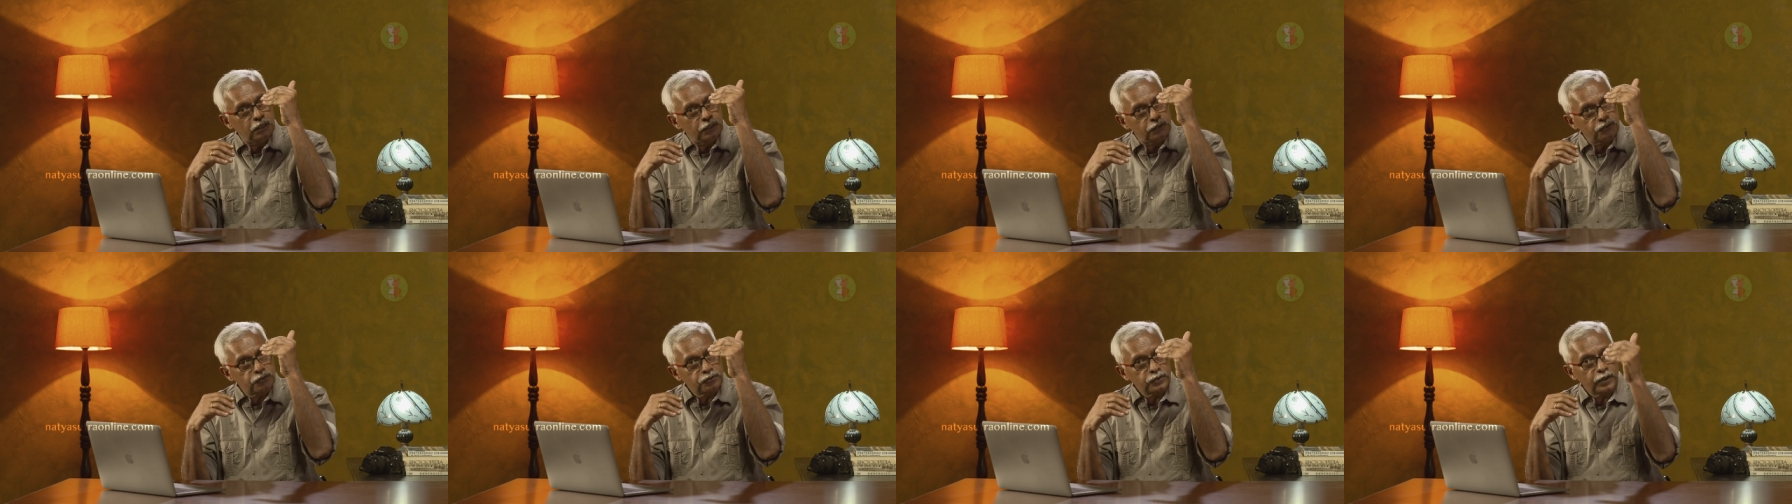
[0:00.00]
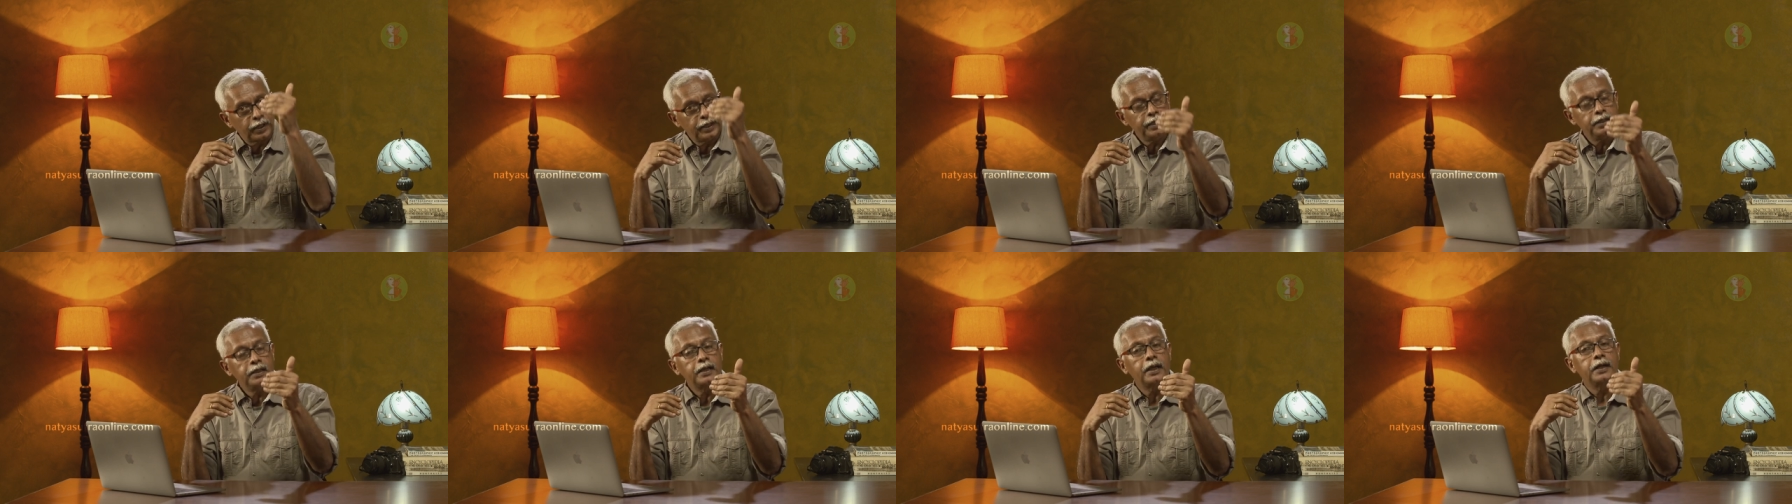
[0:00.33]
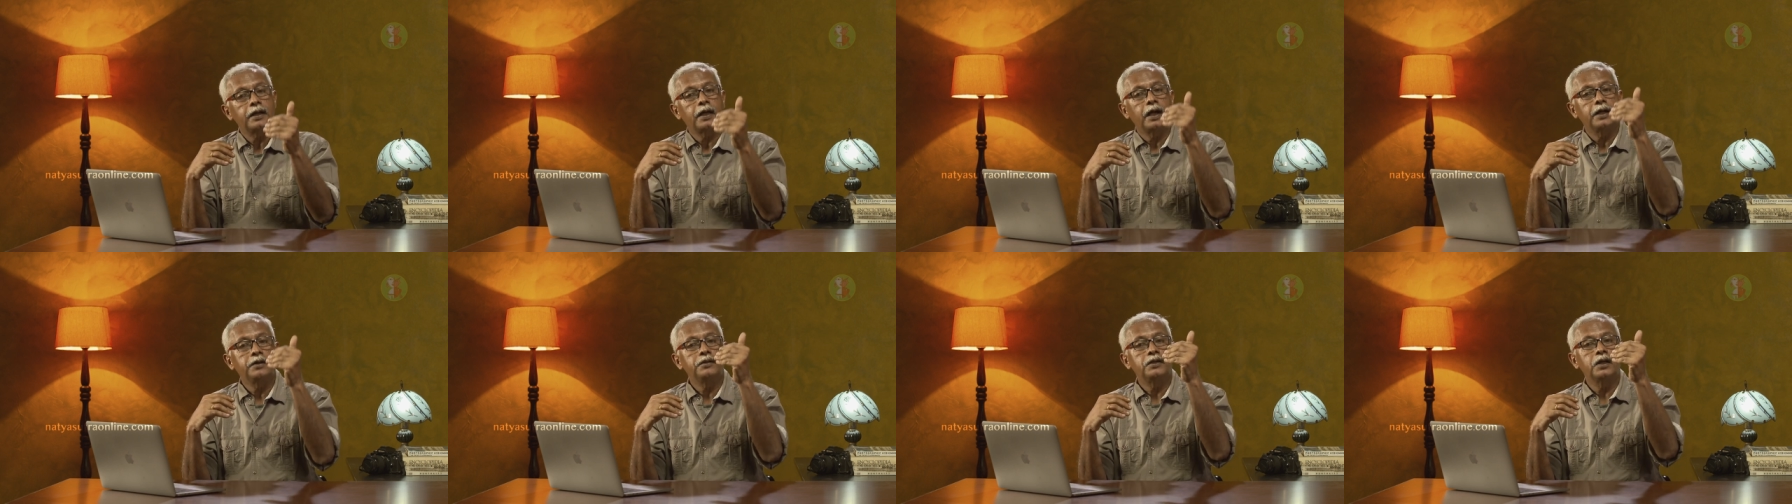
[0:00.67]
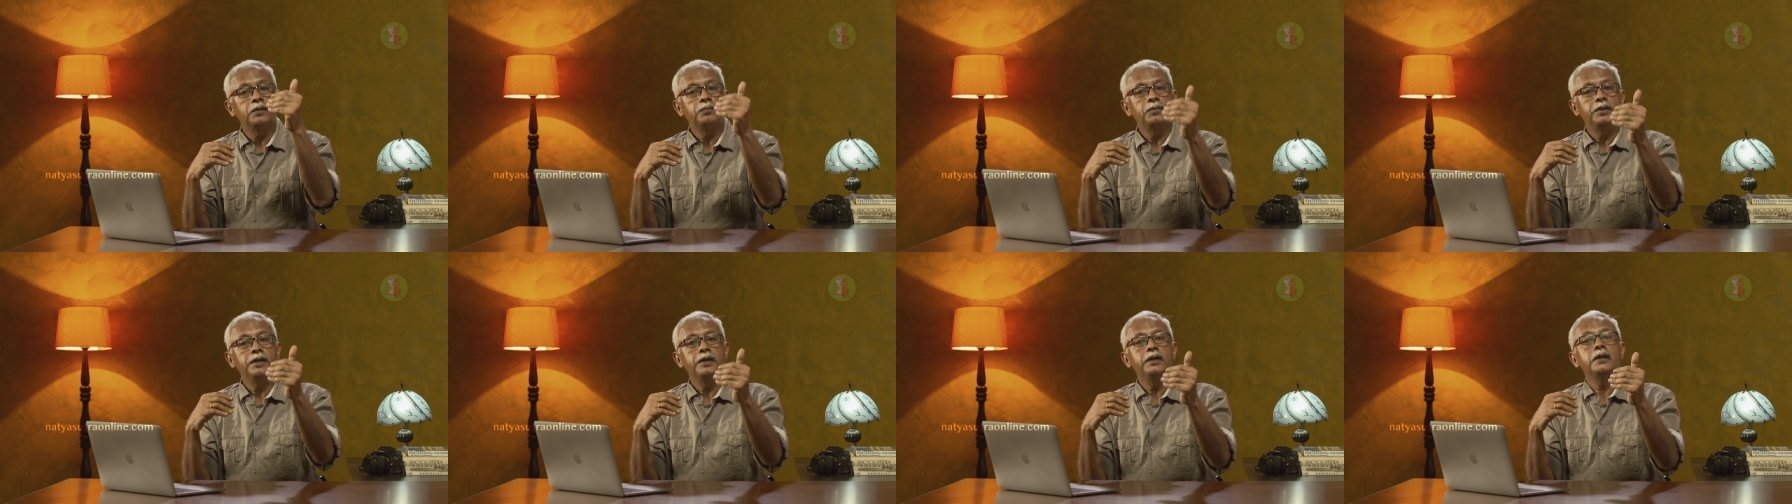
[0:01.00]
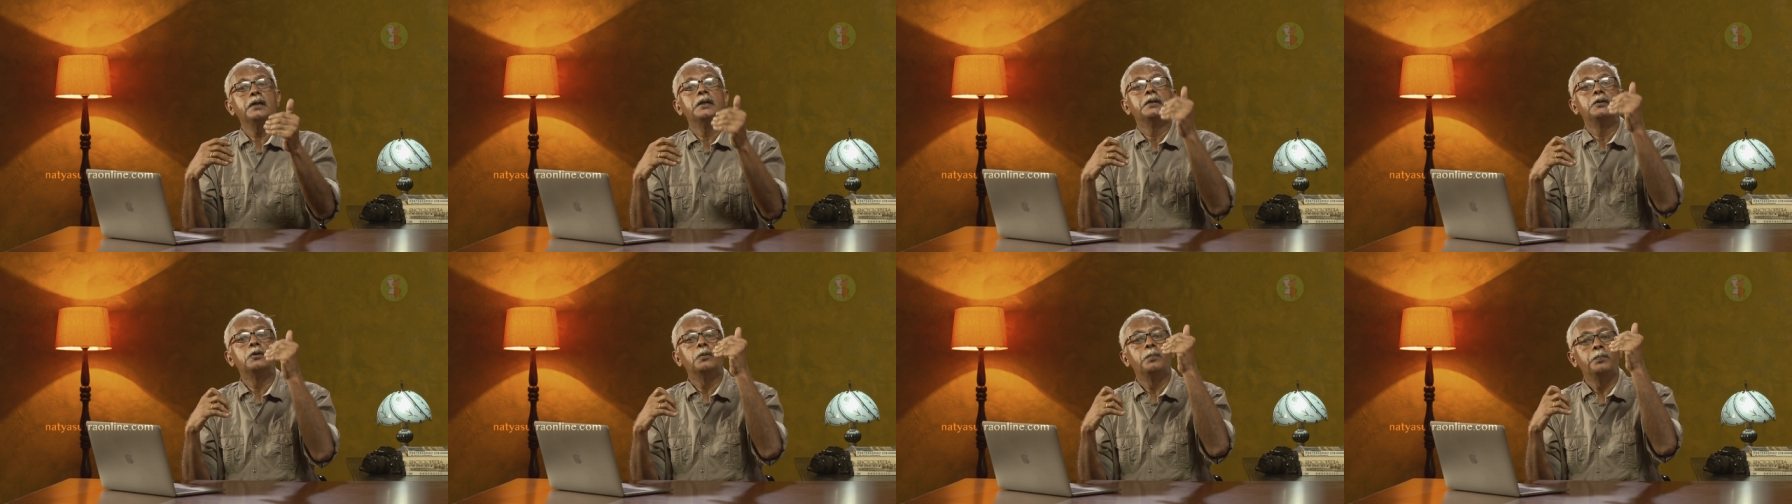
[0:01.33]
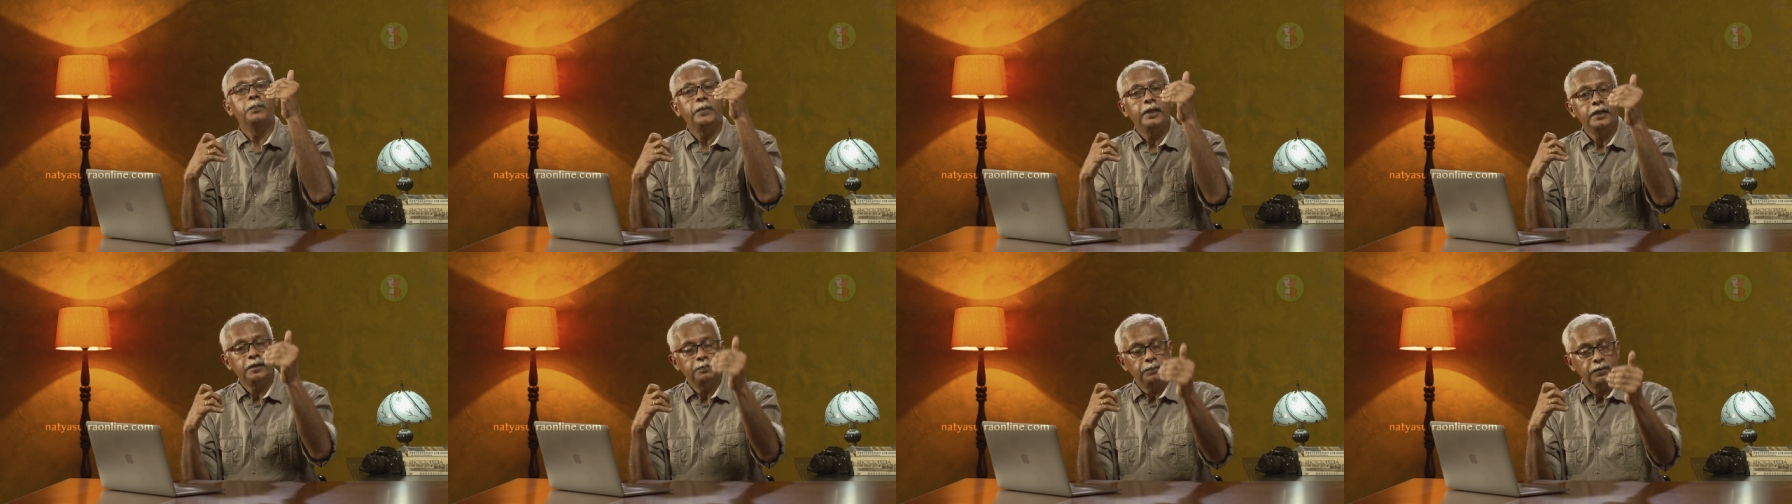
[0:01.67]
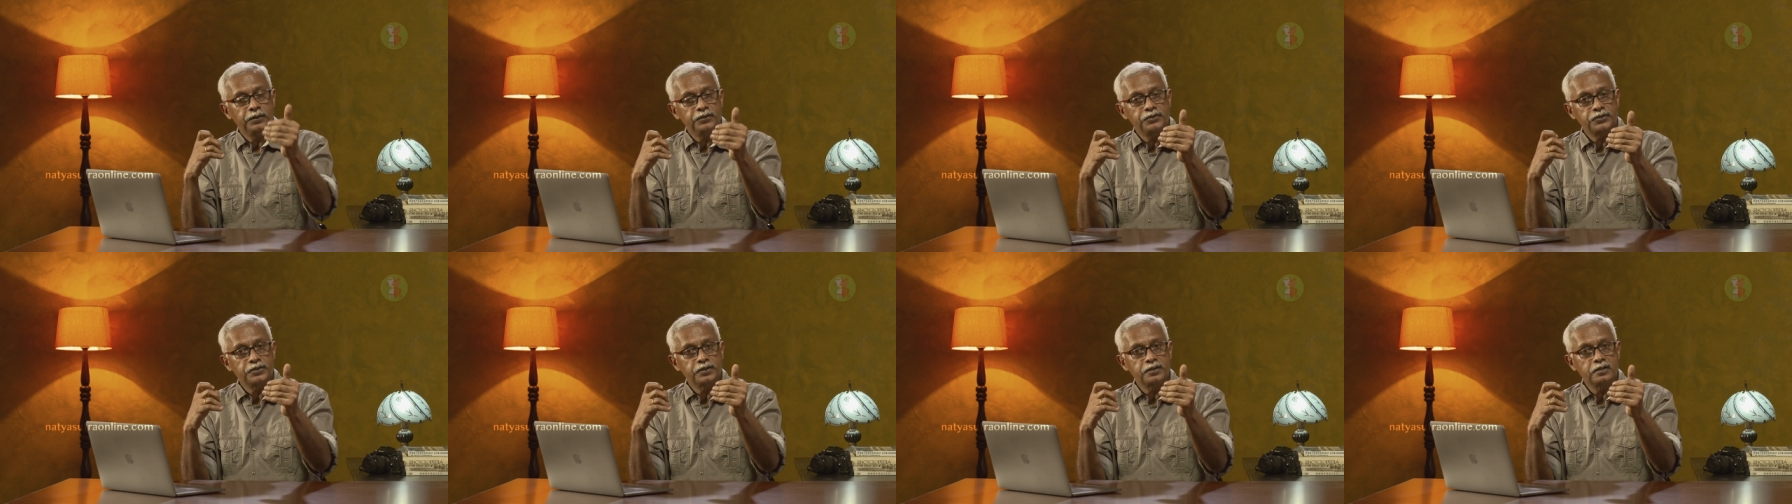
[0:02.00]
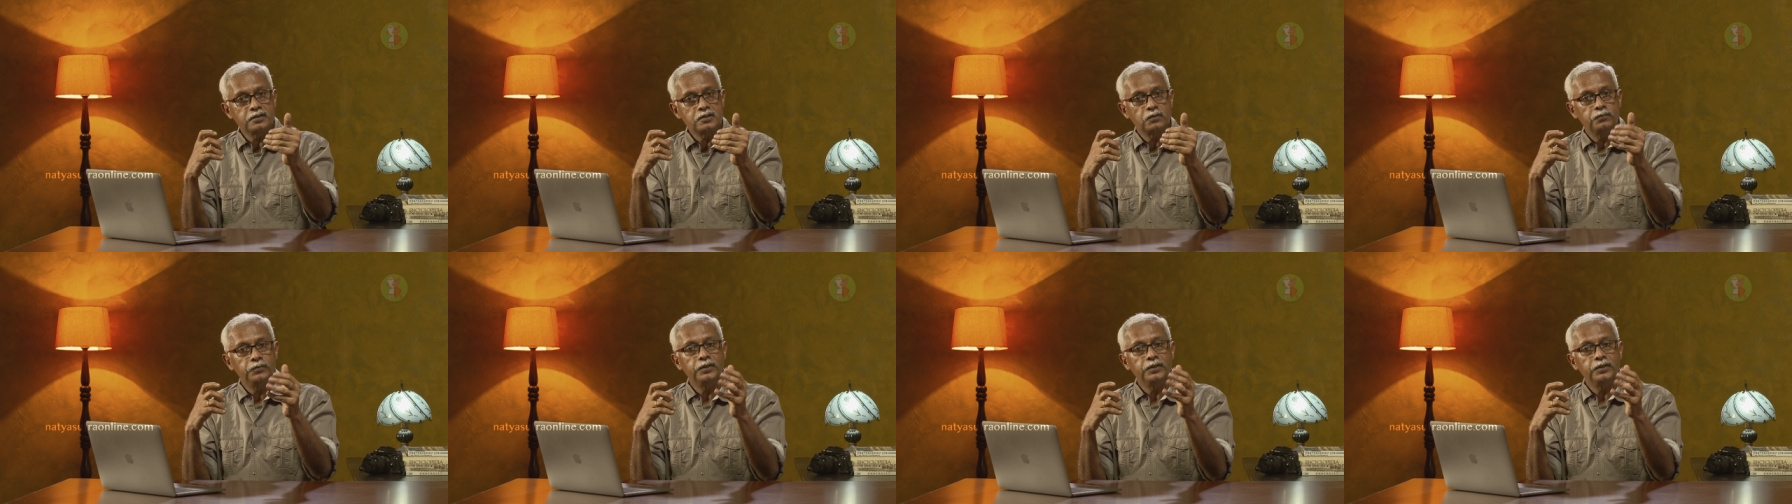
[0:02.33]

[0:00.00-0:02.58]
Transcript: trying and attempting to make pictures